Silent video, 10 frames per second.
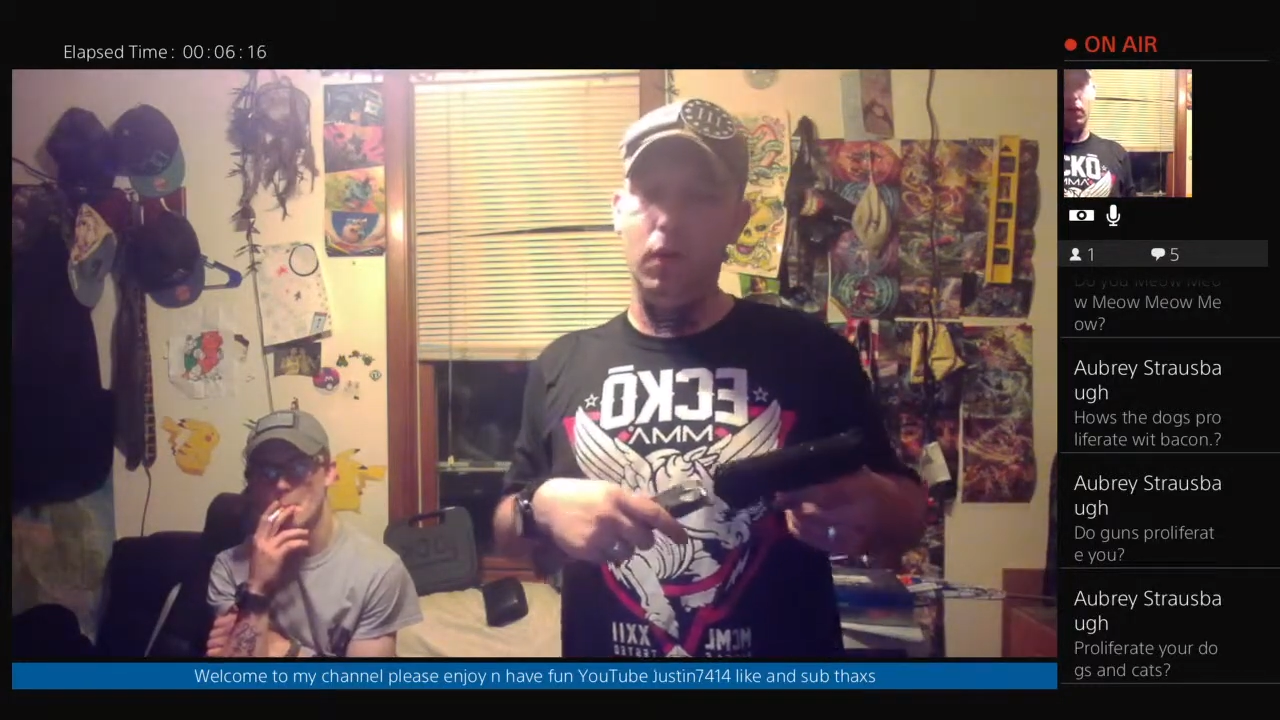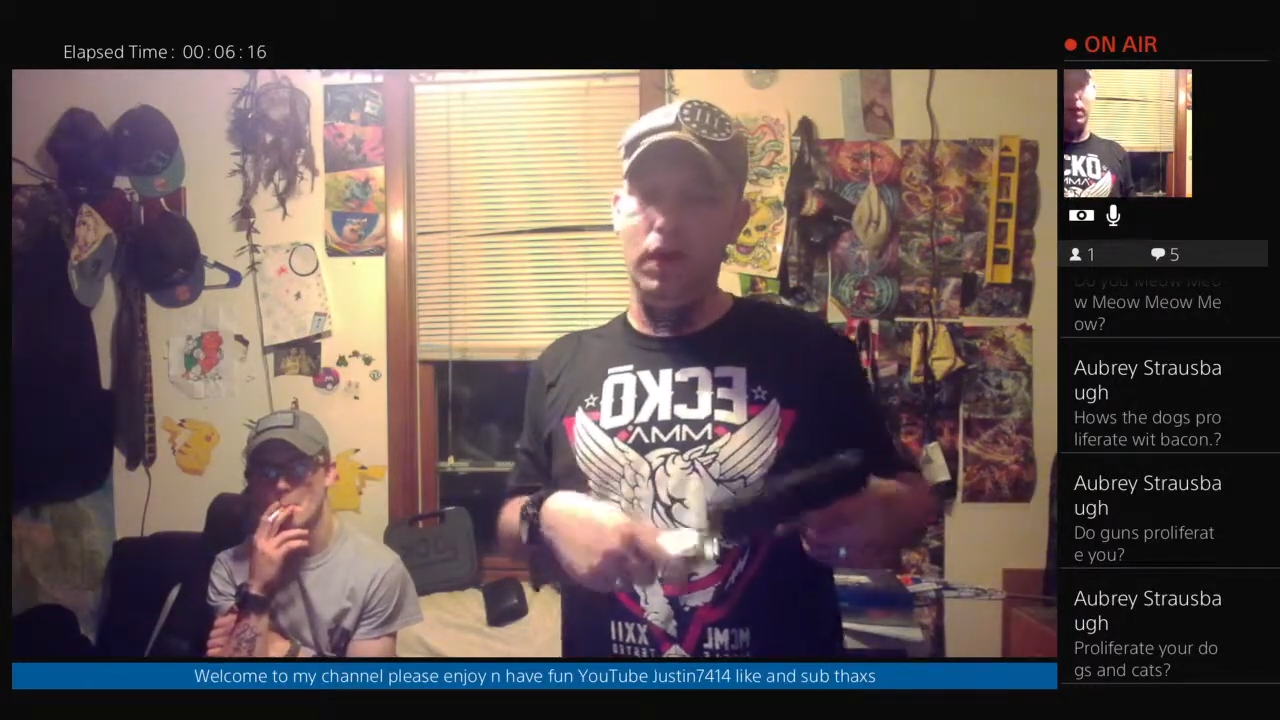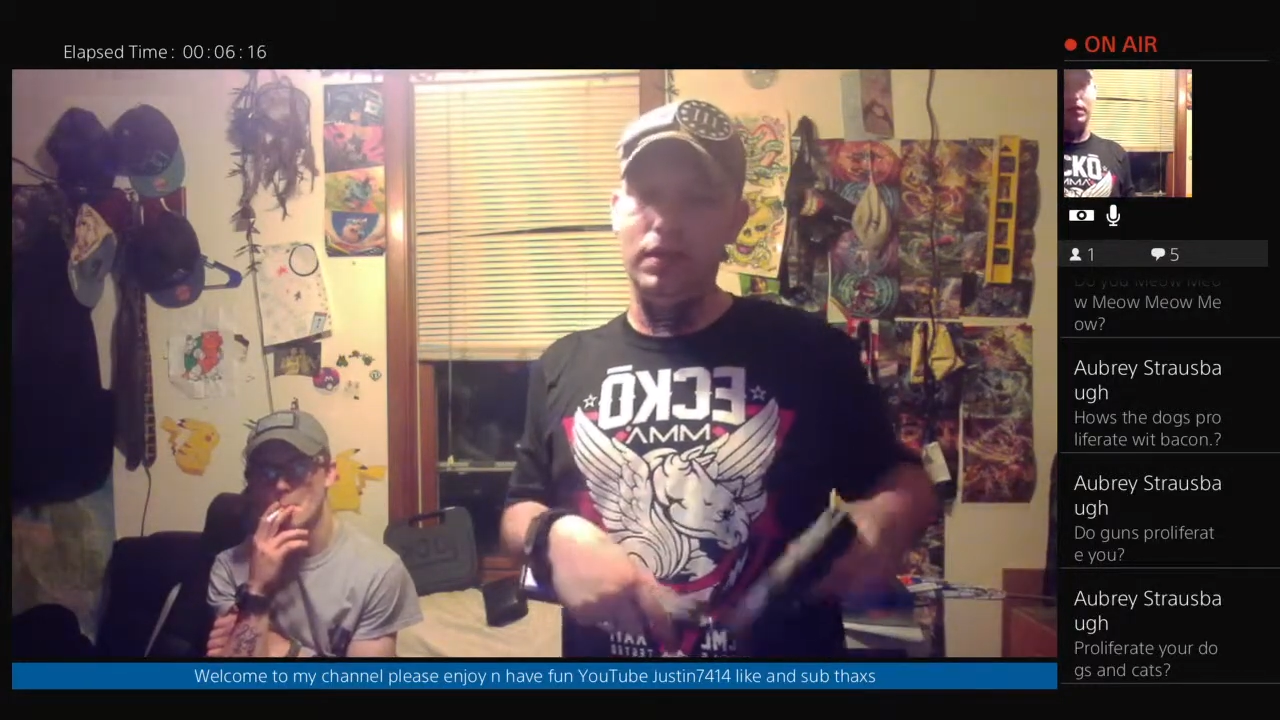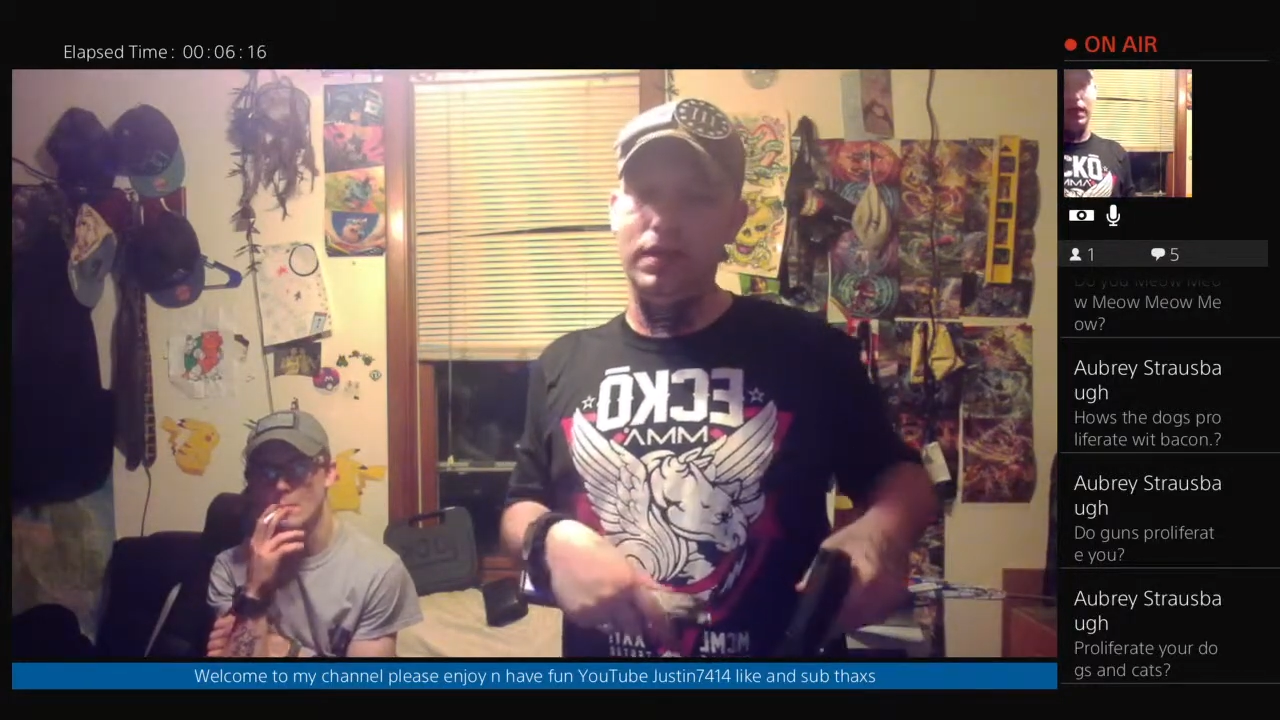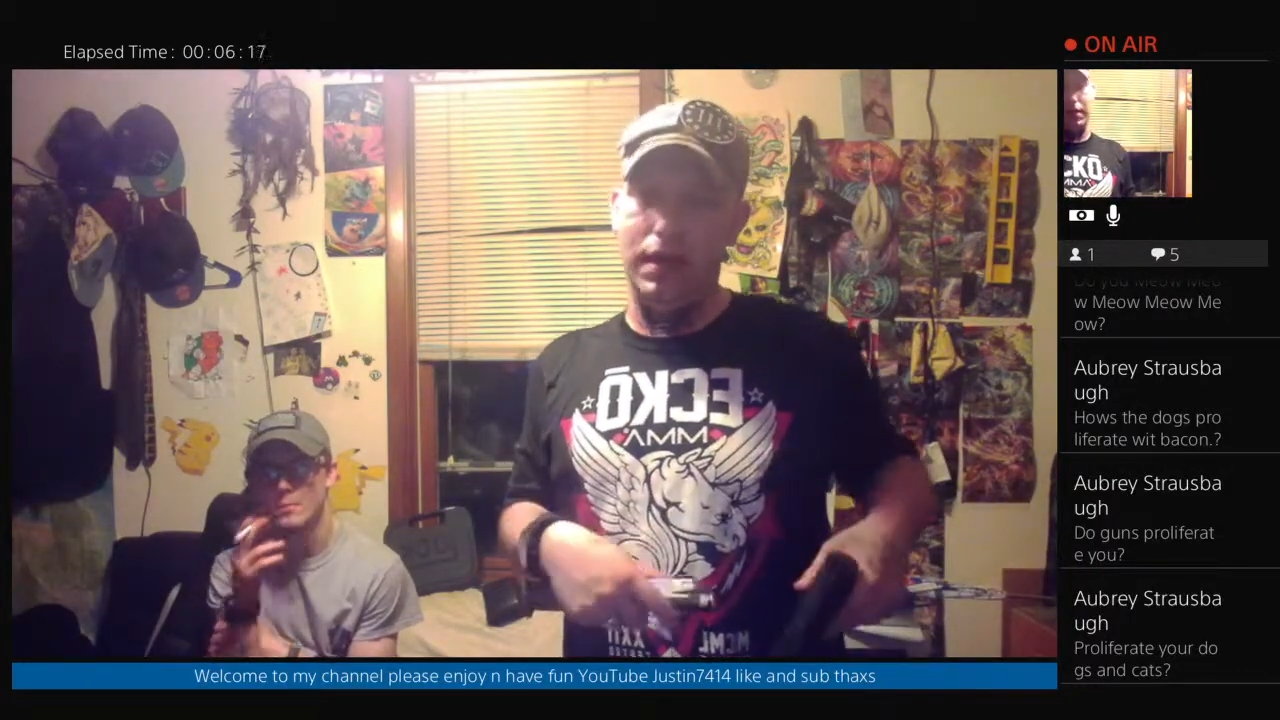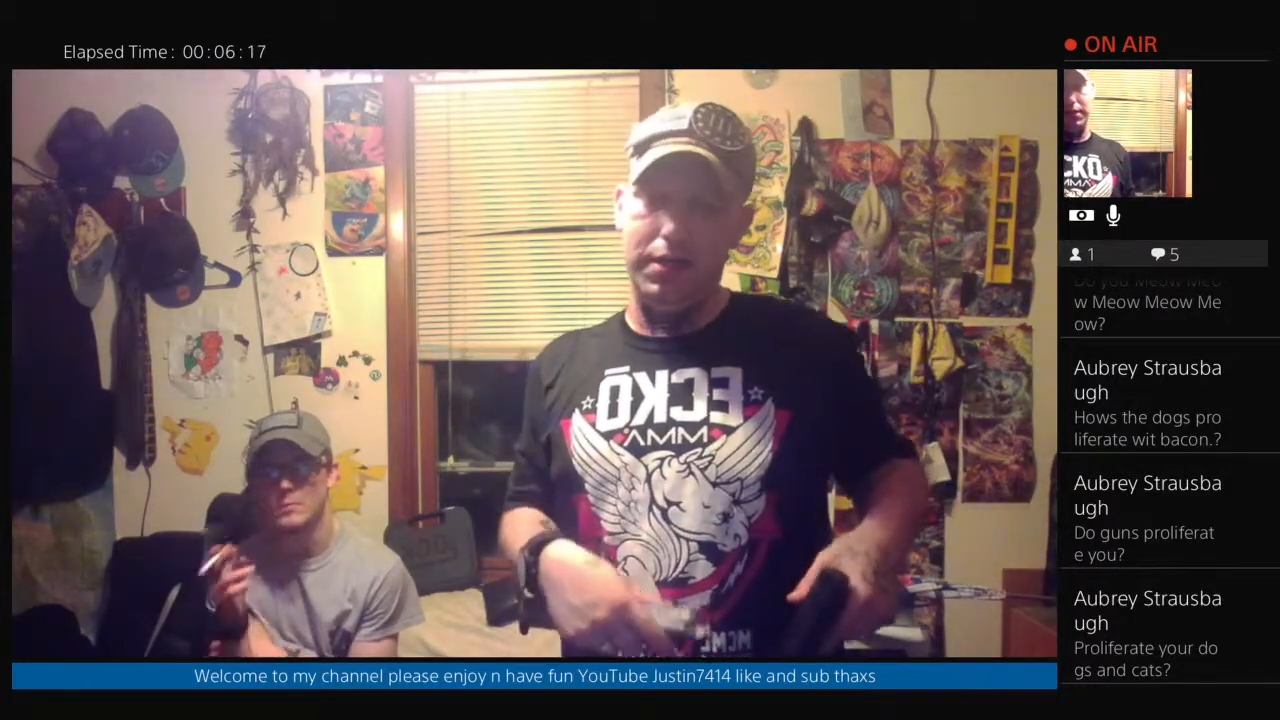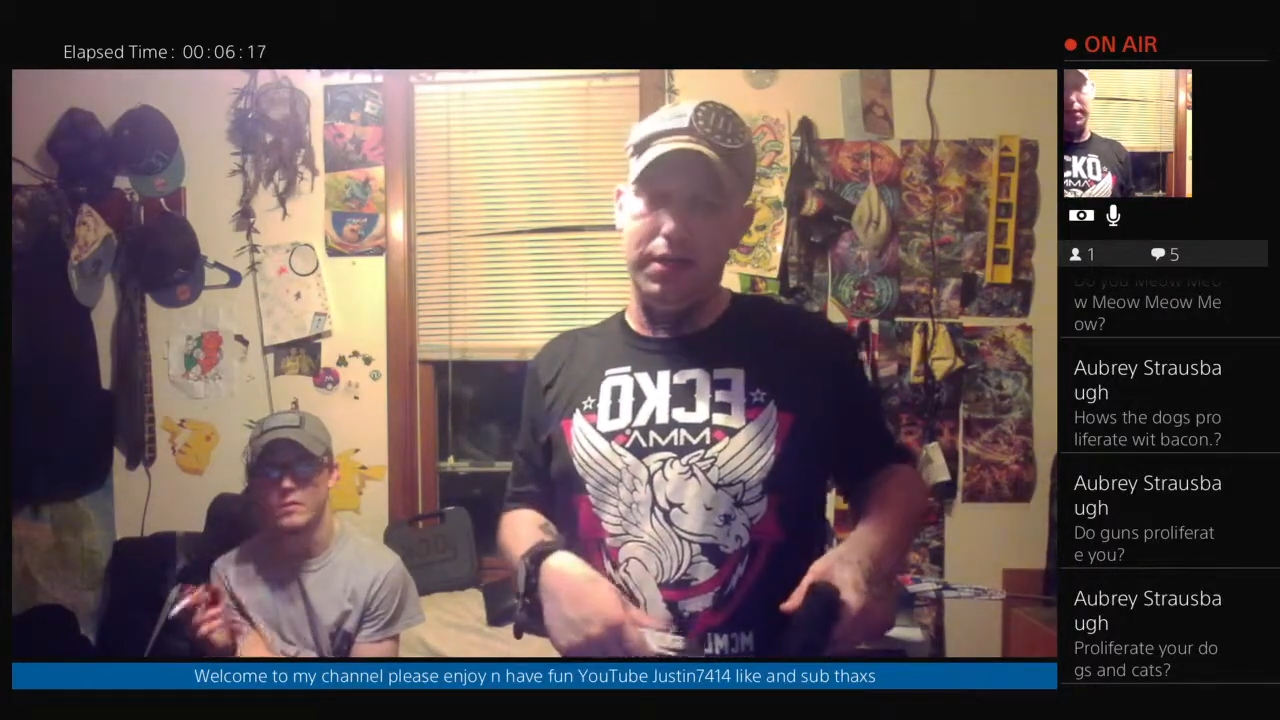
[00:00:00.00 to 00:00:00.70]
when it's on